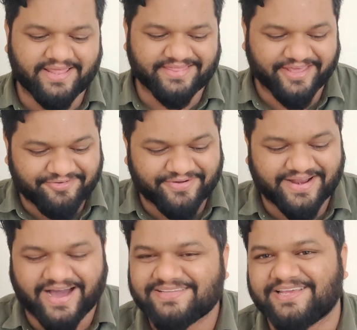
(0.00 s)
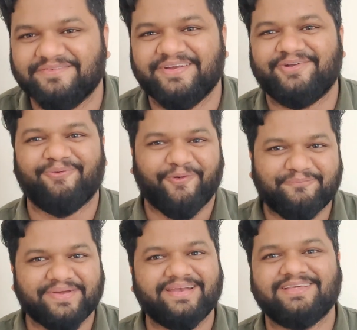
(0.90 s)
They were asking me to
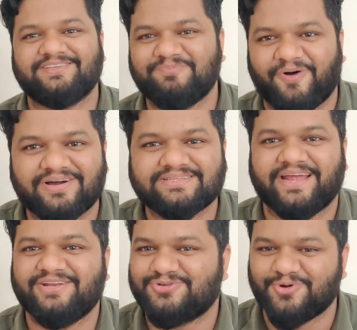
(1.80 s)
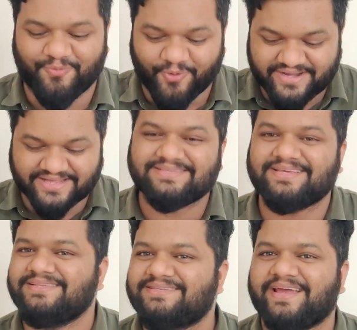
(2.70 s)
open this box and show what is
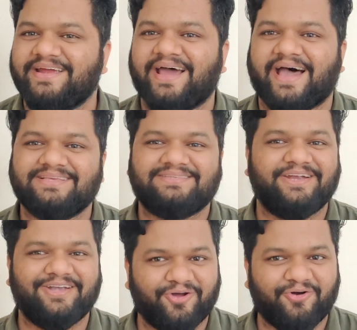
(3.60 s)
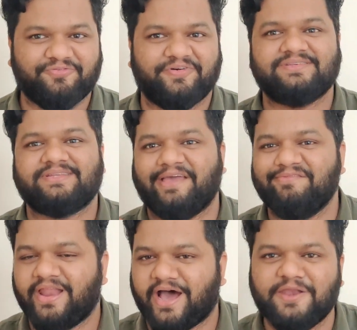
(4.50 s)
inside. I said, "No, first I
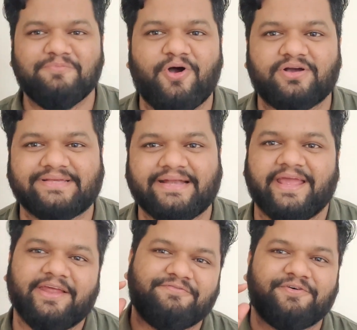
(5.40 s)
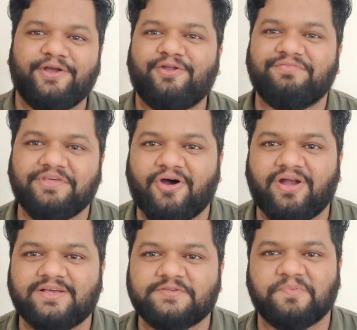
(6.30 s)
will unbox it in front of the
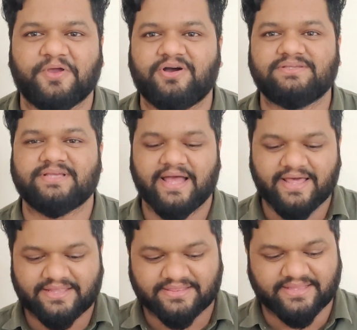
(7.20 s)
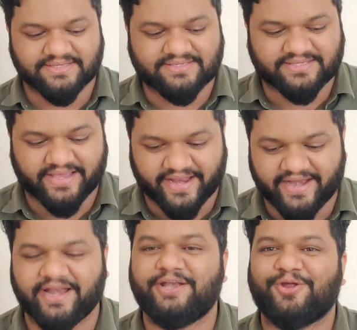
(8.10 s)
audience because this
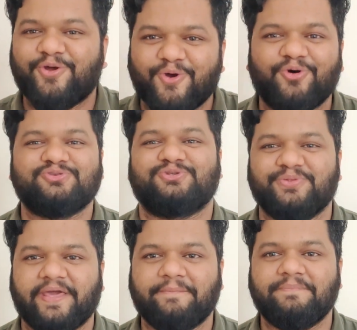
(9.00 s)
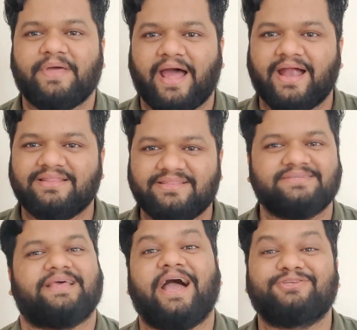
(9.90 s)
credit goes to them and
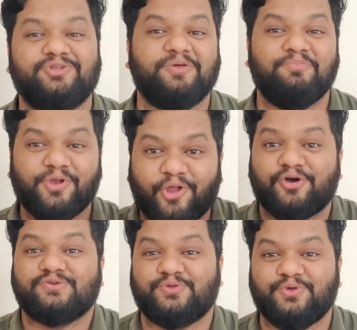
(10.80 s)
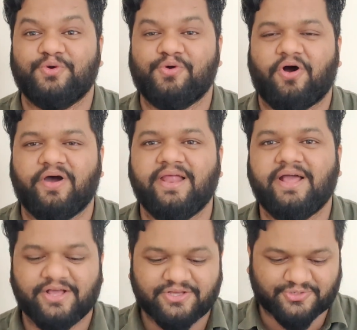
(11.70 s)
this actually belongs to you all."
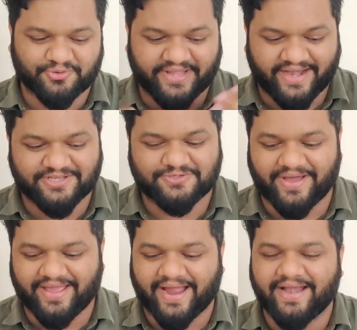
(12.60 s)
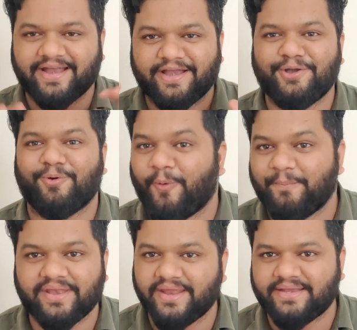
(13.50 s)
So that is why I didn't
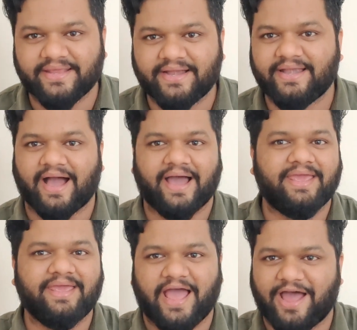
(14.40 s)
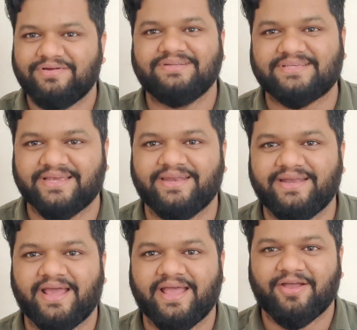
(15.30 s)
open it yet. I haven't seen
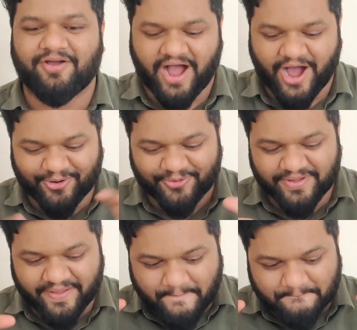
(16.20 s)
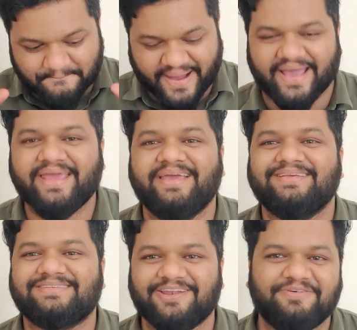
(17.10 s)
it how my
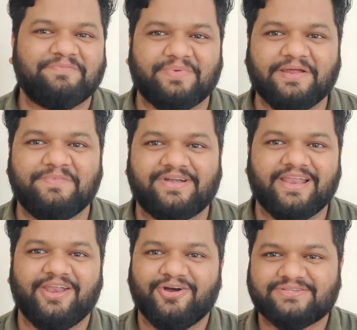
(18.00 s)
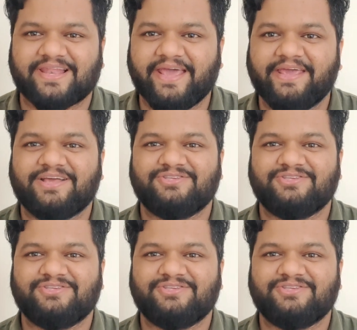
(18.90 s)
silver play button looks like.